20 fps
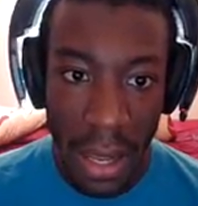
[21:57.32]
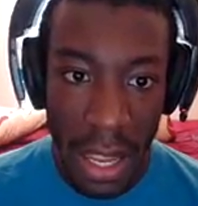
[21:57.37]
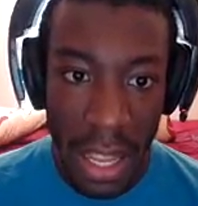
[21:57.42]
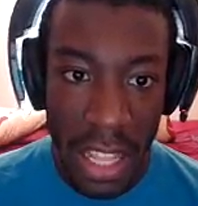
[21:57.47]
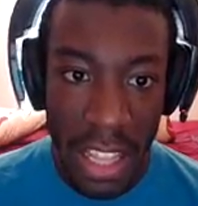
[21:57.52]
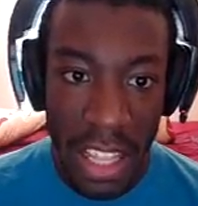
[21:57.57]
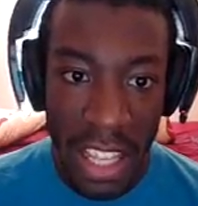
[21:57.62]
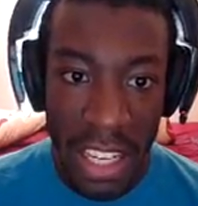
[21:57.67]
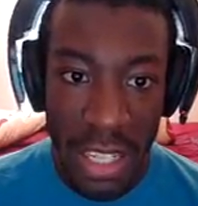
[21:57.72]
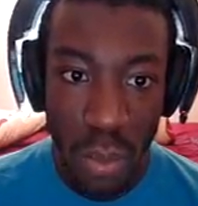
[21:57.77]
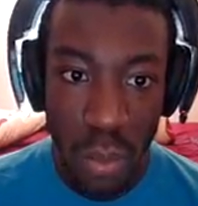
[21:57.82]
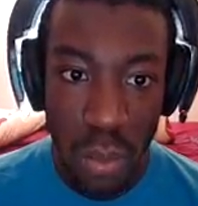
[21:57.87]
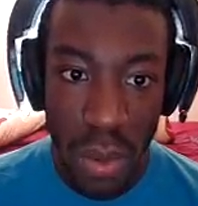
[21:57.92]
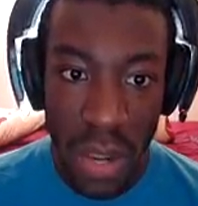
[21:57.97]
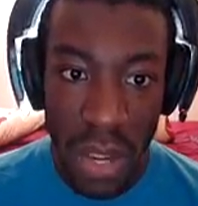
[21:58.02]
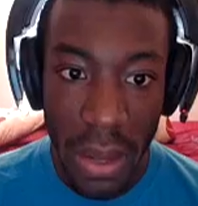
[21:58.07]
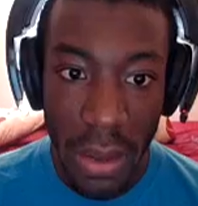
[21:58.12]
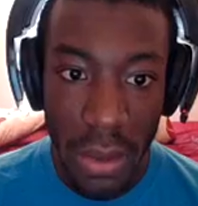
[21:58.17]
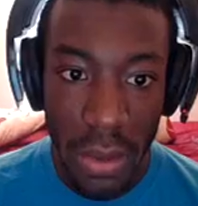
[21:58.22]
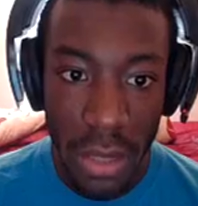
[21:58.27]
And these
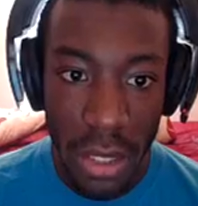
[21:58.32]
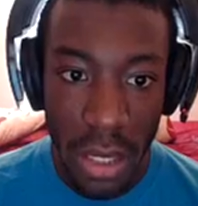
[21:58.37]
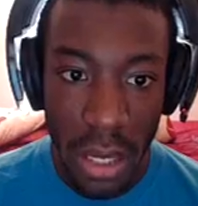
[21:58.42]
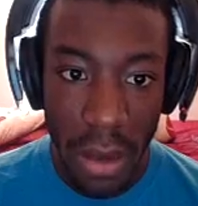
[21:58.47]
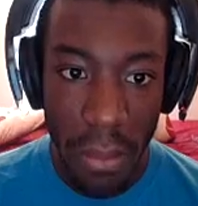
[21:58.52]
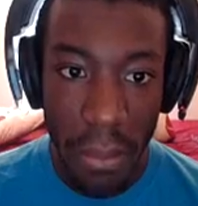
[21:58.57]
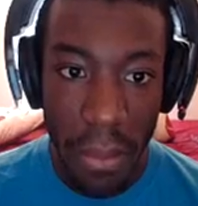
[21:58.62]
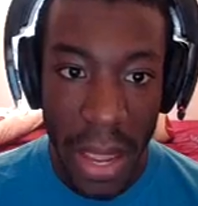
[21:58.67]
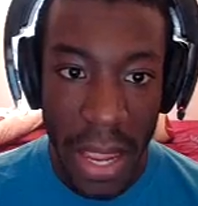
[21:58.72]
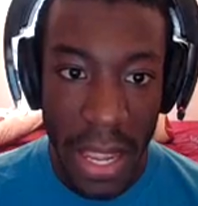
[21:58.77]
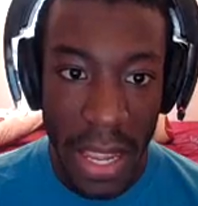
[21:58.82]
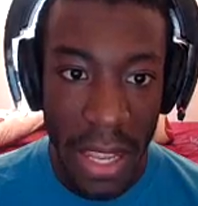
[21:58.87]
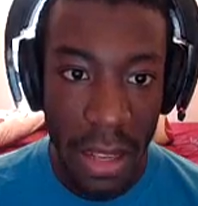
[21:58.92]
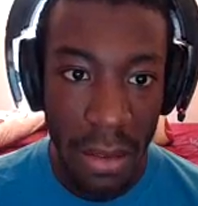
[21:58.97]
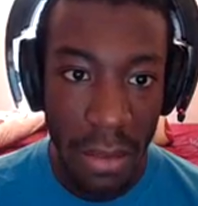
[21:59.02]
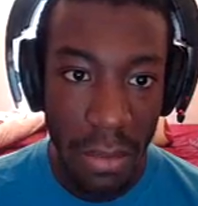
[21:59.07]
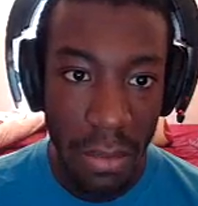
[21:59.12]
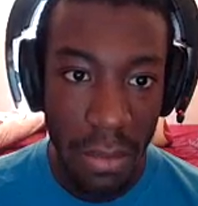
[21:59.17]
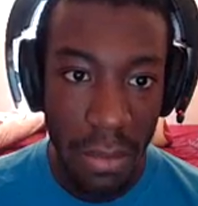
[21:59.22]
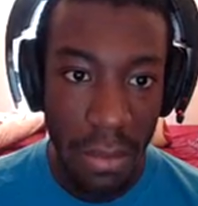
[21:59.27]
wheels make
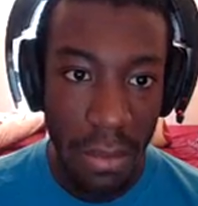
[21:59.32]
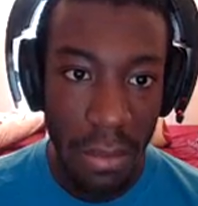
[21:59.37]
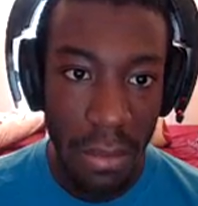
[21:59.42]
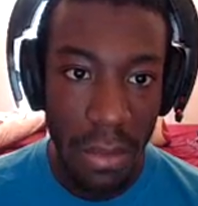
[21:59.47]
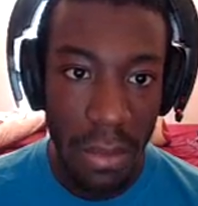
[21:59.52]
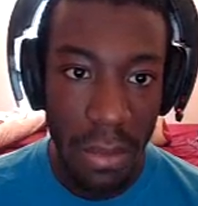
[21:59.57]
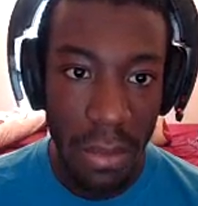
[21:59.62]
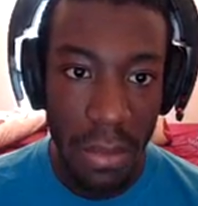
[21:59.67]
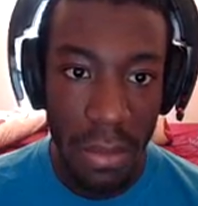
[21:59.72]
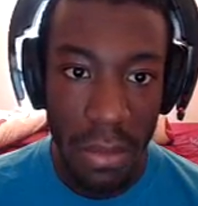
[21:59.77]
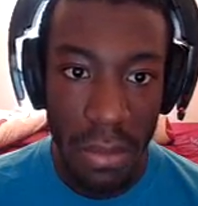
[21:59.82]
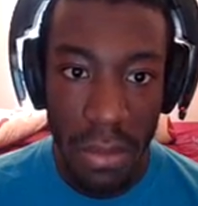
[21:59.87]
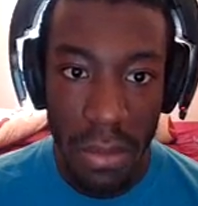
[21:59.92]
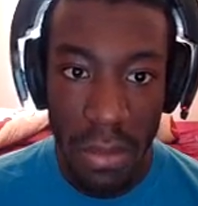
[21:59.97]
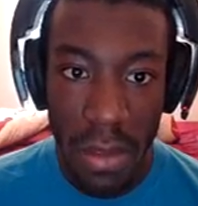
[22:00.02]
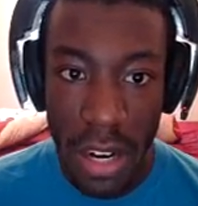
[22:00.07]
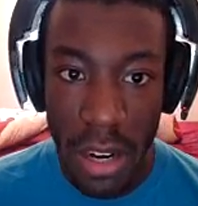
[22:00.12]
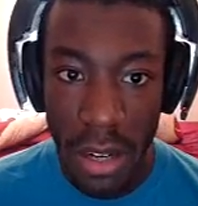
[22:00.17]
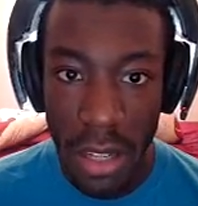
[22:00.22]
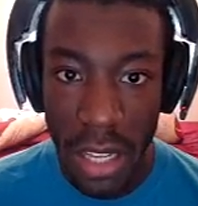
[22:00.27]
it
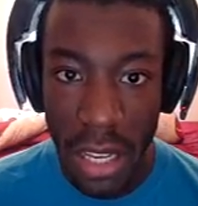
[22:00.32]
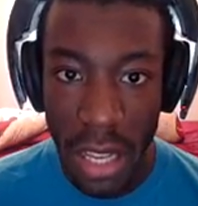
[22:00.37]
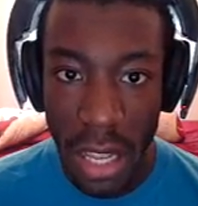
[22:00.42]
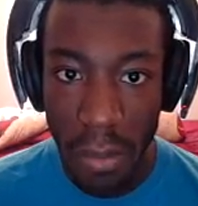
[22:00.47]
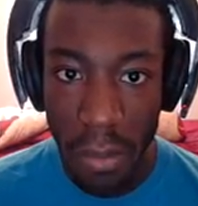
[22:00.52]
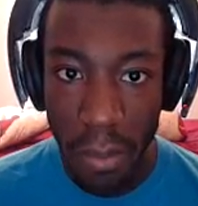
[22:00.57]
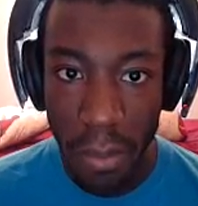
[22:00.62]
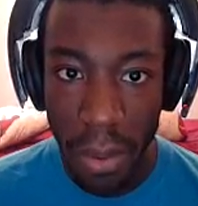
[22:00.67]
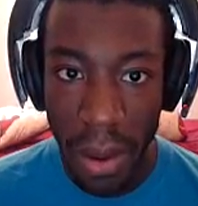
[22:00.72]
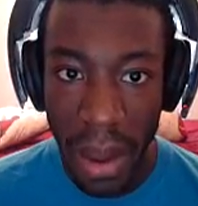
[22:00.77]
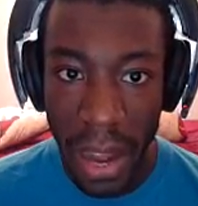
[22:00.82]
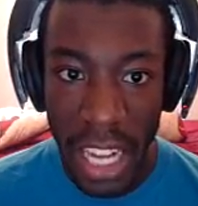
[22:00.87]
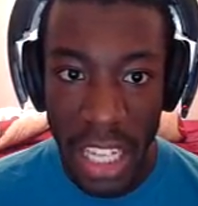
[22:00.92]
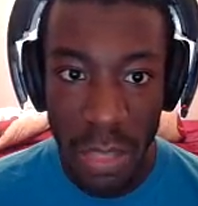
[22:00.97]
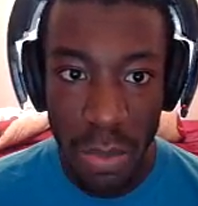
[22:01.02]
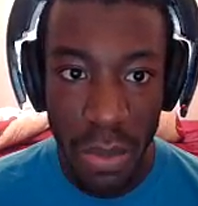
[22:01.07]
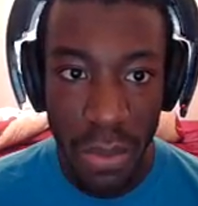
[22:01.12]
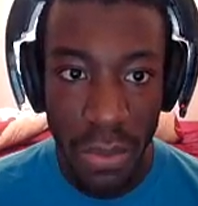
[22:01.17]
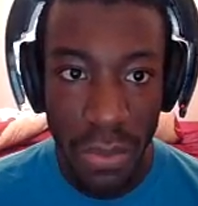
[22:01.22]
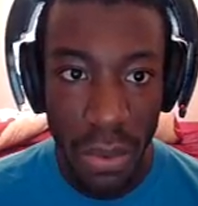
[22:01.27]
nearly
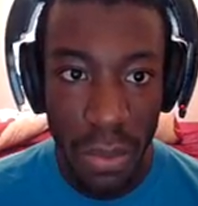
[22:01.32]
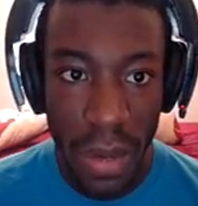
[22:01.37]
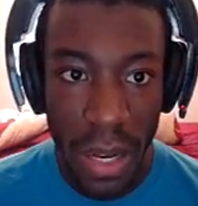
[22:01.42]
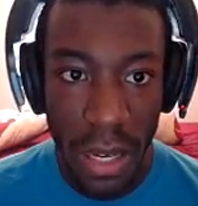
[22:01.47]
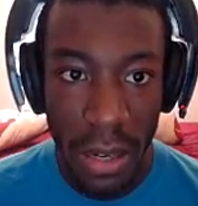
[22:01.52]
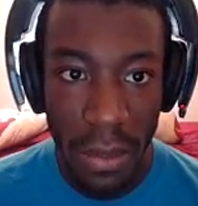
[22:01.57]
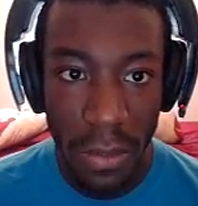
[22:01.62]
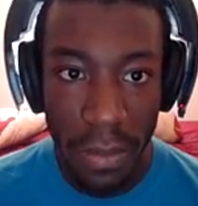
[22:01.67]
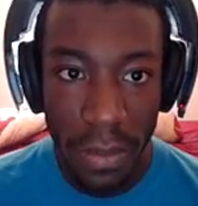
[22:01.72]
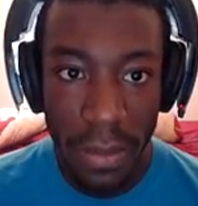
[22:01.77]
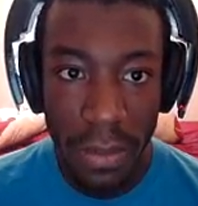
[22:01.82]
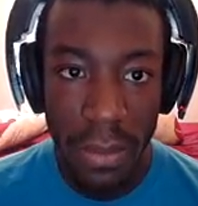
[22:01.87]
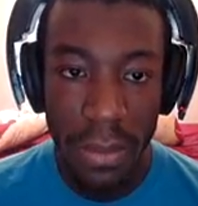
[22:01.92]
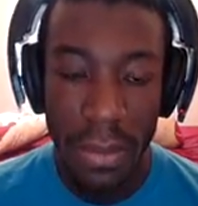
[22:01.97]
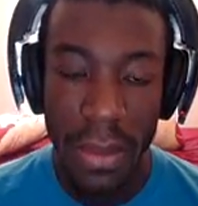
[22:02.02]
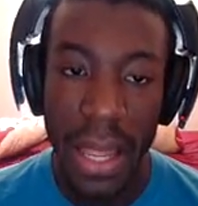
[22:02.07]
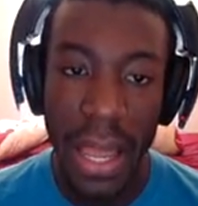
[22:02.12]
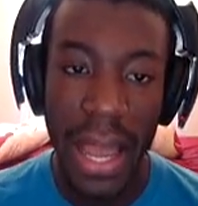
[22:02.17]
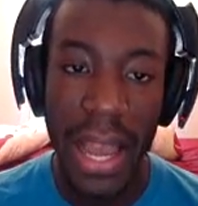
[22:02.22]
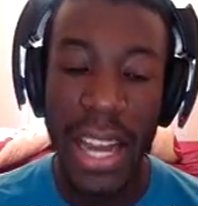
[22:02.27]
impossible for me to...
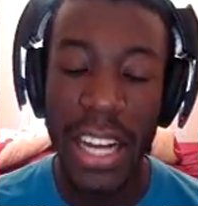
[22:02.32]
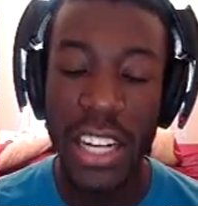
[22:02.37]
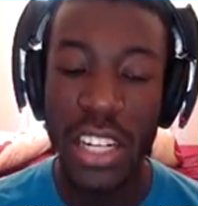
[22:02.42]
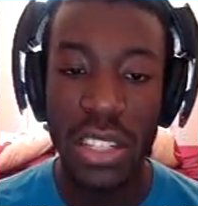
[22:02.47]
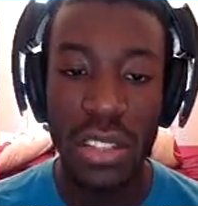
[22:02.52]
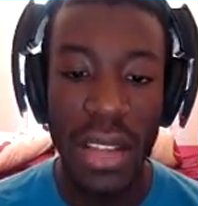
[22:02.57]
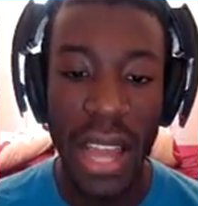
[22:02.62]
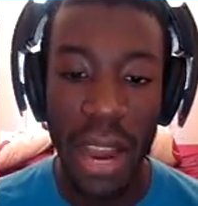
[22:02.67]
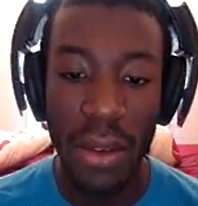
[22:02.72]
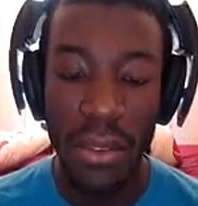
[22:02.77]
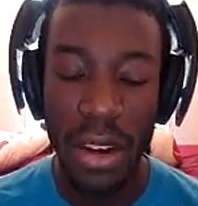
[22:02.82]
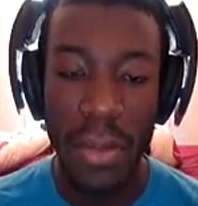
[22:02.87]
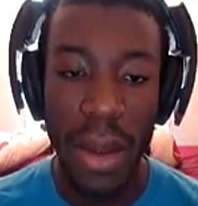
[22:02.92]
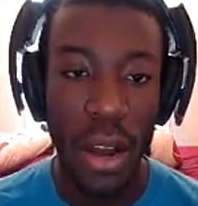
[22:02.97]
I just got rid